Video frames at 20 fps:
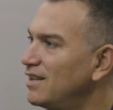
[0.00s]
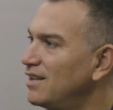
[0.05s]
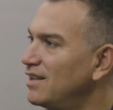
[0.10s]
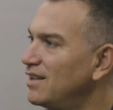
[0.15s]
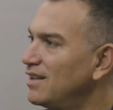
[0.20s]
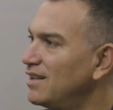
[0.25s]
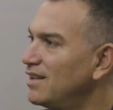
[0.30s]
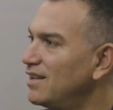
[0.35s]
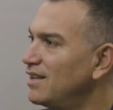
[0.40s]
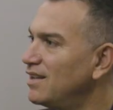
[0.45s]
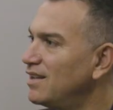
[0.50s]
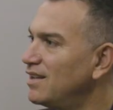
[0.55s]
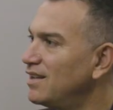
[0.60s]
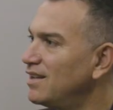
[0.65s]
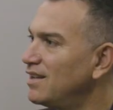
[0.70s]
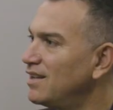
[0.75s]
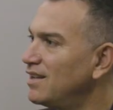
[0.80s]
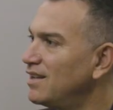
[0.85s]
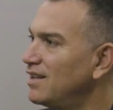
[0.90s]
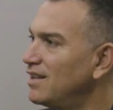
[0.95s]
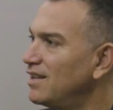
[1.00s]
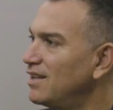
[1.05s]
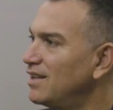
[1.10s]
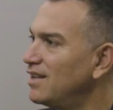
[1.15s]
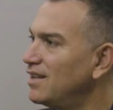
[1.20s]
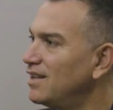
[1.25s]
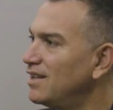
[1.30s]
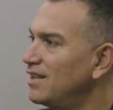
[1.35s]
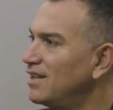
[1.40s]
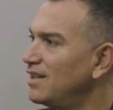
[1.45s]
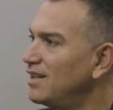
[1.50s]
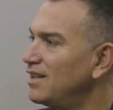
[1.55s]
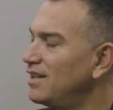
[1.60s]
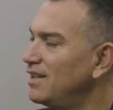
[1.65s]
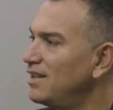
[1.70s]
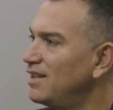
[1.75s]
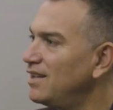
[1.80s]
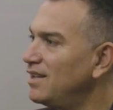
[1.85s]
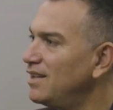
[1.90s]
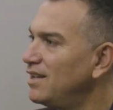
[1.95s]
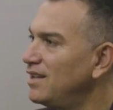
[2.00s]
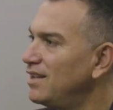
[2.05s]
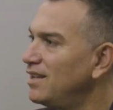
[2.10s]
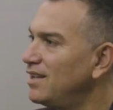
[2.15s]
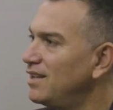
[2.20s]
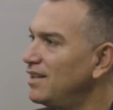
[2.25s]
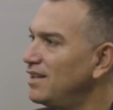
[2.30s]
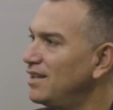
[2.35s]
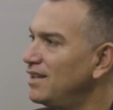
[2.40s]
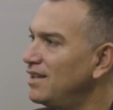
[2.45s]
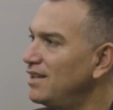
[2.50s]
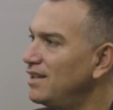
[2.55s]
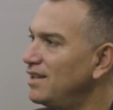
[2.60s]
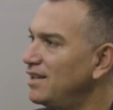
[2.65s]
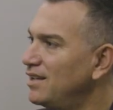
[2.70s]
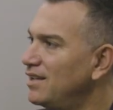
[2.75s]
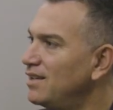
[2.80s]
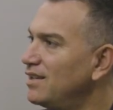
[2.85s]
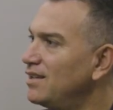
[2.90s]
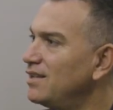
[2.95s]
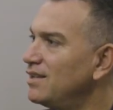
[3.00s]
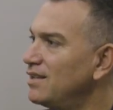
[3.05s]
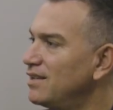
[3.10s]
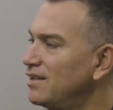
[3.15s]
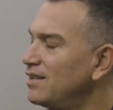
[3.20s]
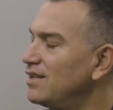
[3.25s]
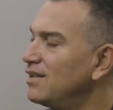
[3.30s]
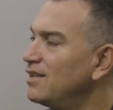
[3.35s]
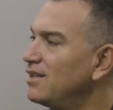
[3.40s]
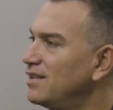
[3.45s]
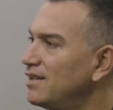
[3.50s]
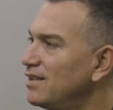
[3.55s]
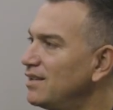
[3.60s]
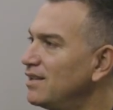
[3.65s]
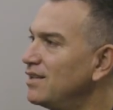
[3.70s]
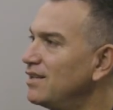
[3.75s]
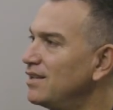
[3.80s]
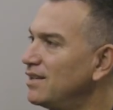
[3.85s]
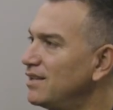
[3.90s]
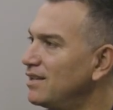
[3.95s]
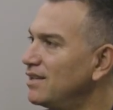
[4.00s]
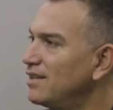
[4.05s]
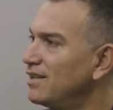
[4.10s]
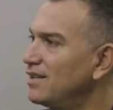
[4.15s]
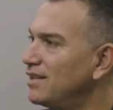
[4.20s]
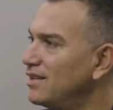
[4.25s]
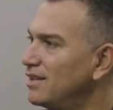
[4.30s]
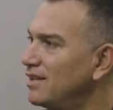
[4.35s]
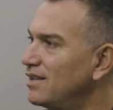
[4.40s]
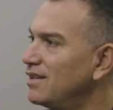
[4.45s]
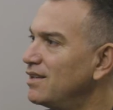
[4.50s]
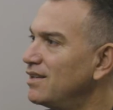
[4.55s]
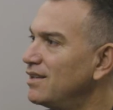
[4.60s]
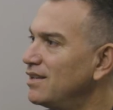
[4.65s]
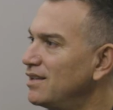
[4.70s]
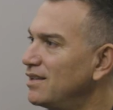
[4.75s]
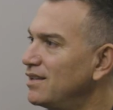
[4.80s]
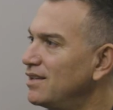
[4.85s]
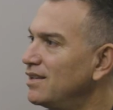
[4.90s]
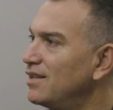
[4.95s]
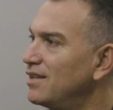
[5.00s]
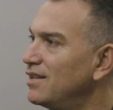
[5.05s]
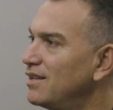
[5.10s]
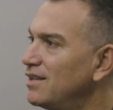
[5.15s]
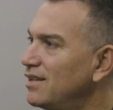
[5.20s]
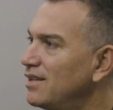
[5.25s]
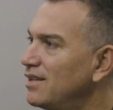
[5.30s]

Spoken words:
(not speaking)